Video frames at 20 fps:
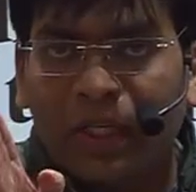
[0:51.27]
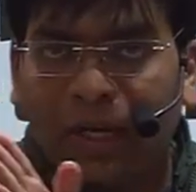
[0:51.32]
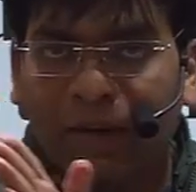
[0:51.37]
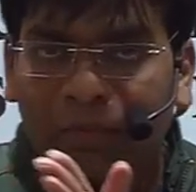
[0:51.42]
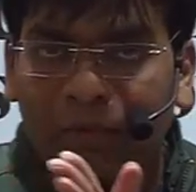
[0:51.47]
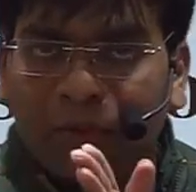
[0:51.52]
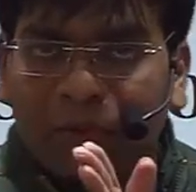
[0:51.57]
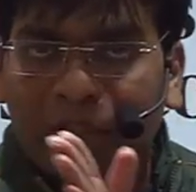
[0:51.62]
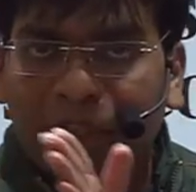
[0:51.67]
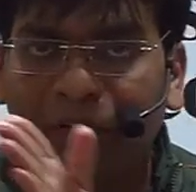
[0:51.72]

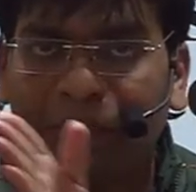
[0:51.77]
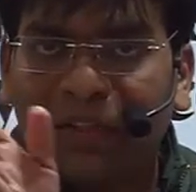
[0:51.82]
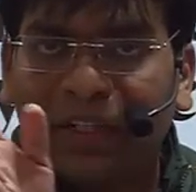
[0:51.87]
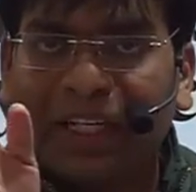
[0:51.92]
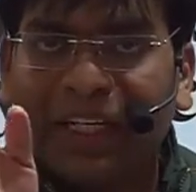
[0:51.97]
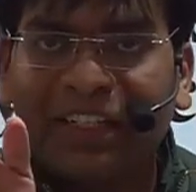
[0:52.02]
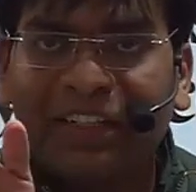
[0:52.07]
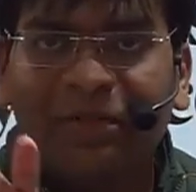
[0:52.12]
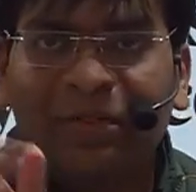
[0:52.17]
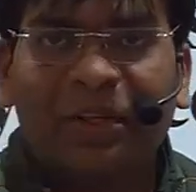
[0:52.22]
have to
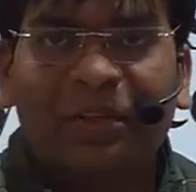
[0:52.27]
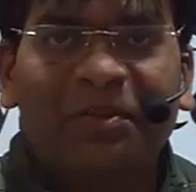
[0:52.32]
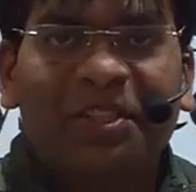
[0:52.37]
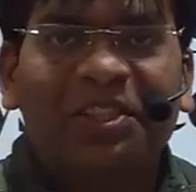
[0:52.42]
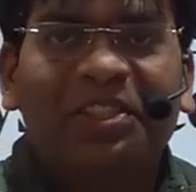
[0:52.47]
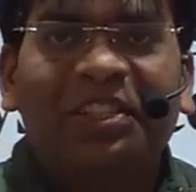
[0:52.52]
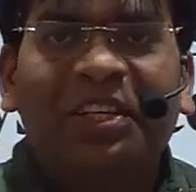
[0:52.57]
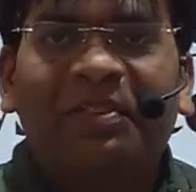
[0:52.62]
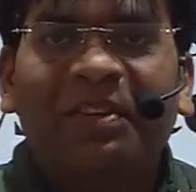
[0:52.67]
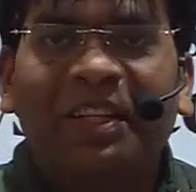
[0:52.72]
deviate from
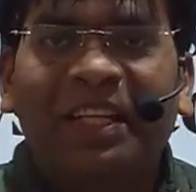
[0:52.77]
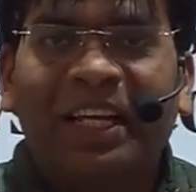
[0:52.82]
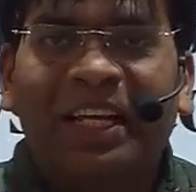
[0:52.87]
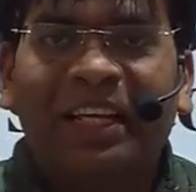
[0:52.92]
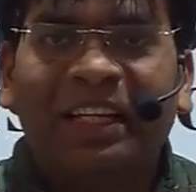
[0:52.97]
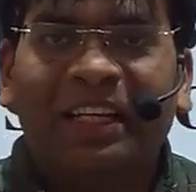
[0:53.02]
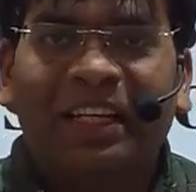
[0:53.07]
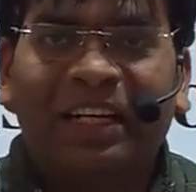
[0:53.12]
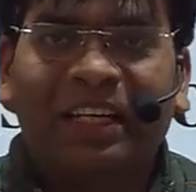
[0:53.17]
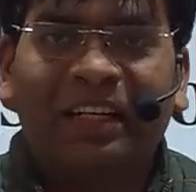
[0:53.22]
this 7
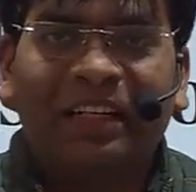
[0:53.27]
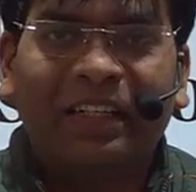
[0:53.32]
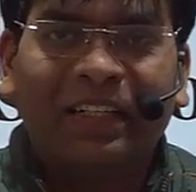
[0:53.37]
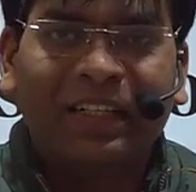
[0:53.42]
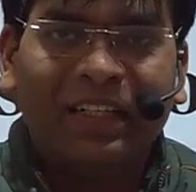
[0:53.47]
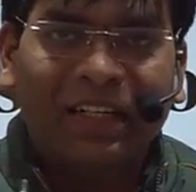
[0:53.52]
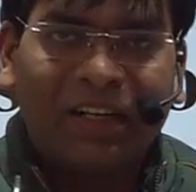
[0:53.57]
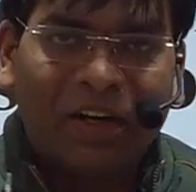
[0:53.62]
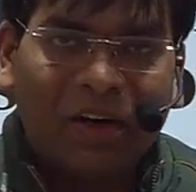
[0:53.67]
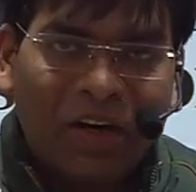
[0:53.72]
area.
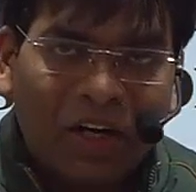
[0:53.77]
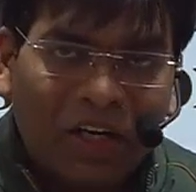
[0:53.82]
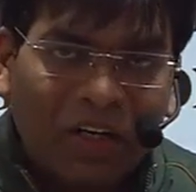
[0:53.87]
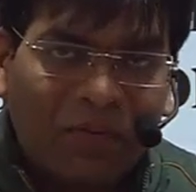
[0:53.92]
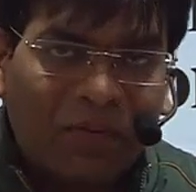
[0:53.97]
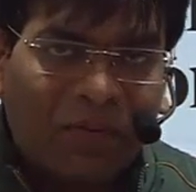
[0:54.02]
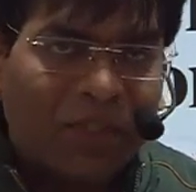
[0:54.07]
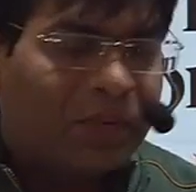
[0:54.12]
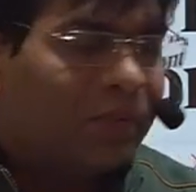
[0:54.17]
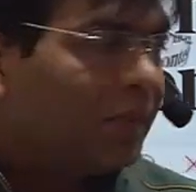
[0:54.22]

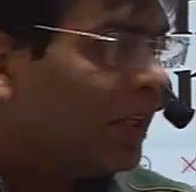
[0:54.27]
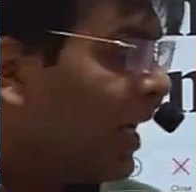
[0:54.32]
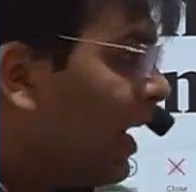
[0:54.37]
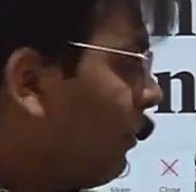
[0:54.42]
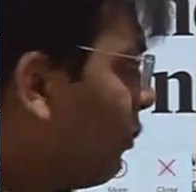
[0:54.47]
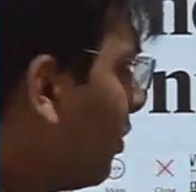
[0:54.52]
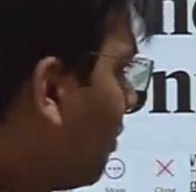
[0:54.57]
Always we have to